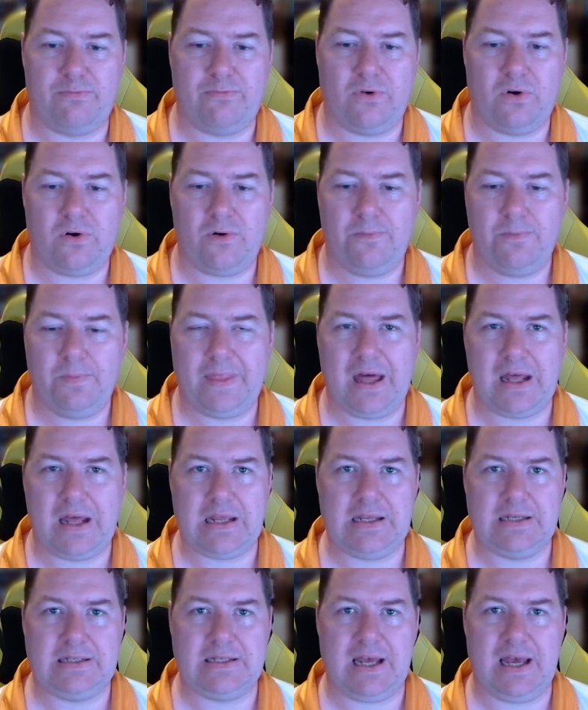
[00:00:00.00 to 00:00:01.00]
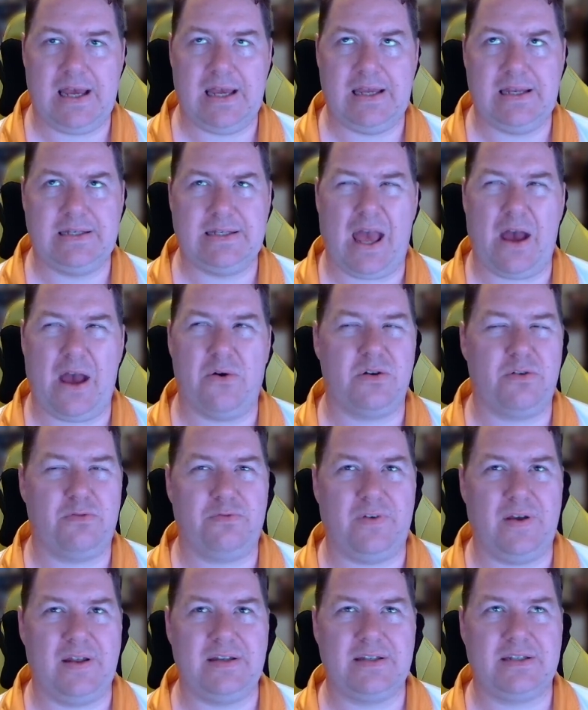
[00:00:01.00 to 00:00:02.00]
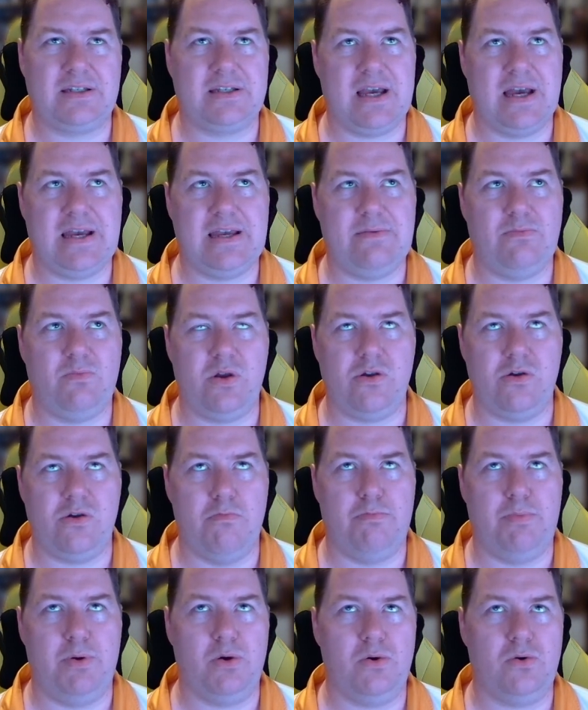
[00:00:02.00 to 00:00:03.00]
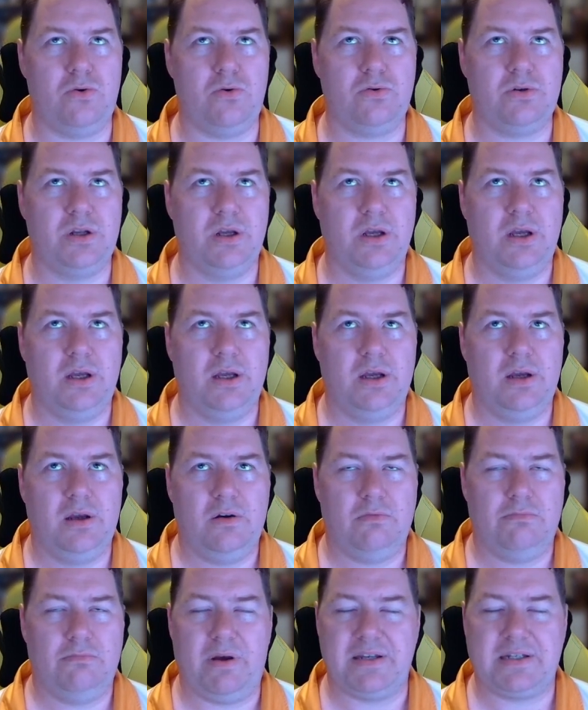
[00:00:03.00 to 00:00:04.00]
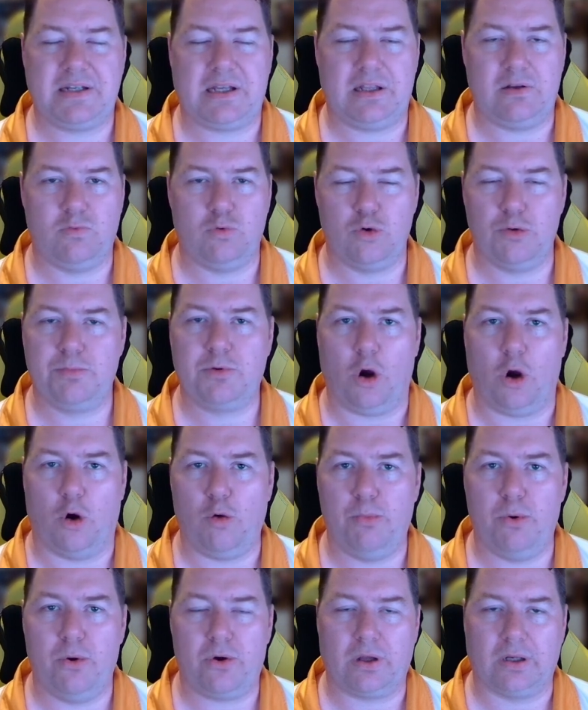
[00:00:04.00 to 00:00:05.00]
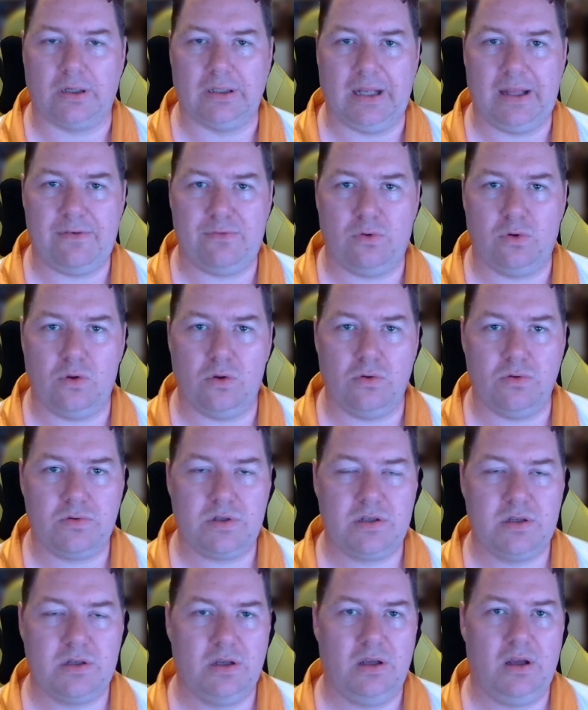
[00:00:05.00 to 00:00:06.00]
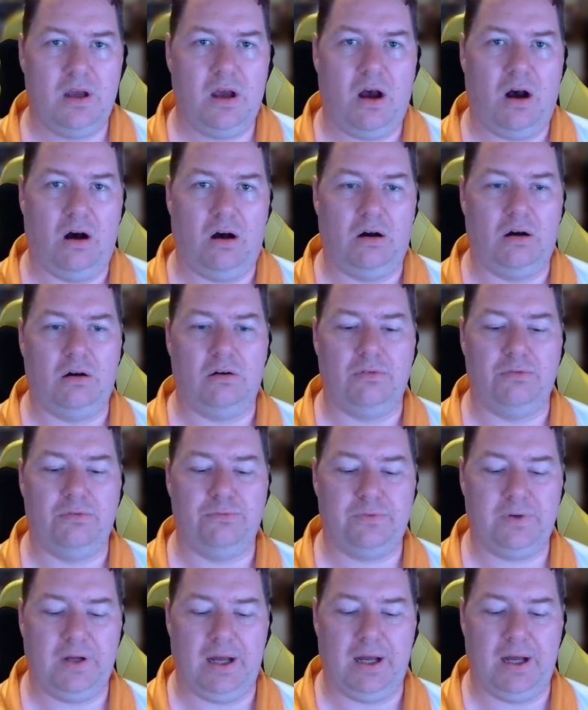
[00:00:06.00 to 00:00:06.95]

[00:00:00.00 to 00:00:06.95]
4. That is a tower defense game where you build basically Rube Goldberg levels of